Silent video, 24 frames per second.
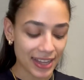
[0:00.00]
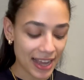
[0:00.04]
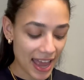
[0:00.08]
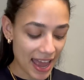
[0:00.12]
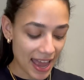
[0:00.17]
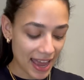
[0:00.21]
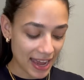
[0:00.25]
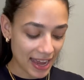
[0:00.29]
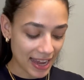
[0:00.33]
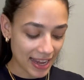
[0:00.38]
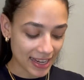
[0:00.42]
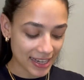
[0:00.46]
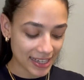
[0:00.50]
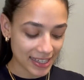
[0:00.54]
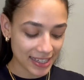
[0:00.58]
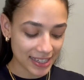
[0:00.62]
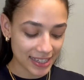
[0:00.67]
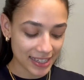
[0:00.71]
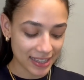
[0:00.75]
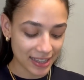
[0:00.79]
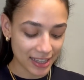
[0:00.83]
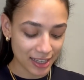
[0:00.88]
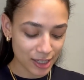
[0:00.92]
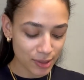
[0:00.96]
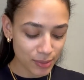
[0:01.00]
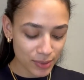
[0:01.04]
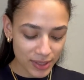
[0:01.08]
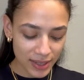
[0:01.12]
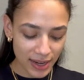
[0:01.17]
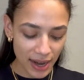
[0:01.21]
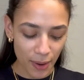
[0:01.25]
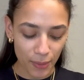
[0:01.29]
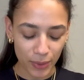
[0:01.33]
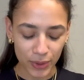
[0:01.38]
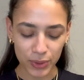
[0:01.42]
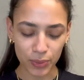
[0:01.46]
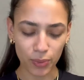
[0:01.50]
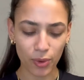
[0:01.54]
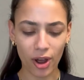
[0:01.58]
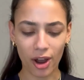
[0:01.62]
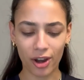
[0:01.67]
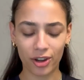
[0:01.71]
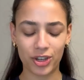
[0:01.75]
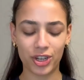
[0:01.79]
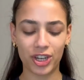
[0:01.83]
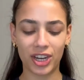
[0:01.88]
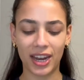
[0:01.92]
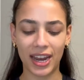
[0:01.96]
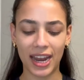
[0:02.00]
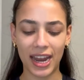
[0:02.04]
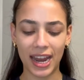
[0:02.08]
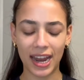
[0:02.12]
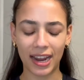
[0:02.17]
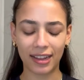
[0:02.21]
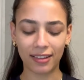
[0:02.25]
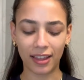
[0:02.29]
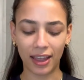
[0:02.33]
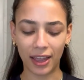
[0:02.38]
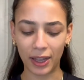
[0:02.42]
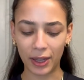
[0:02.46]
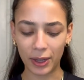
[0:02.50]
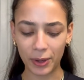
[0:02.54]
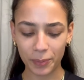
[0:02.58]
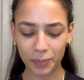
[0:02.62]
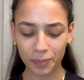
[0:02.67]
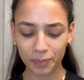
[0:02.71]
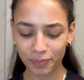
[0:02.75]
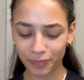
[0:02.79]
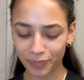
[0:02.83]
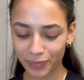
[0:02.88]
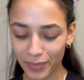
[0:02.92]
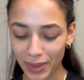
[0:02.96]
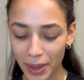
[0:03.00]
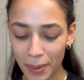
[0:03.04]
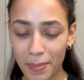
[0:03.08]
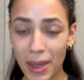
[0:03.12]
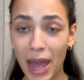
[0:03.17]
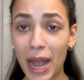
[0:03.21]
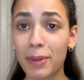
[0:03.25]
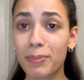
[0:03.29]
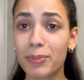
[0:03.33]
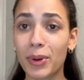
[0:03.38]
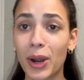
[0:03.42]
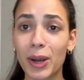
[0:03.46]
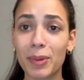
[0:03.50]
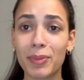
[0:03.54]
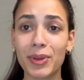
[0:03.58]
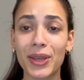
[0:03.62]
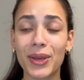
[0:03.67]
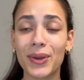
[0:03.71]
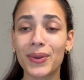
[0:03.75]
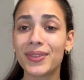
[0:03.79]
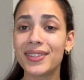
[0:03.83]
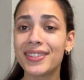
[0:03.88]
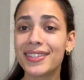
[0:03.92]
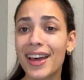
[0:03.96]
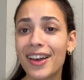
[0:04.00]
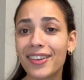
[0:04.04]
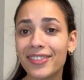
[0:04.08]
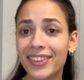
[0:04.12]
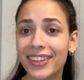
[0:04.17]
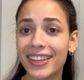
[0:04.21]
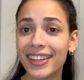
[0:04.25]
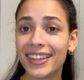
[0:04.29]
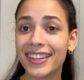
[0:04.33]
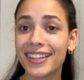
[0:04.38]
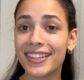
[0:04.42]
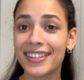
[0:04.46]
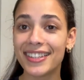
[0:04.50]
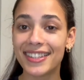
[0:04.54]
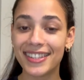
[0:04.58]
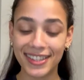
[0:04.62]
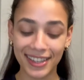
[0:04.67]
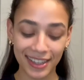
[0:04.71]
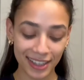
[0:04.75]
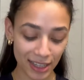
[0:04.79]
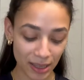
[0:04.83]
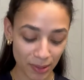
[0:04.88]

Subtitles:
and this was when I was watching like Mac Barbie 07, Steal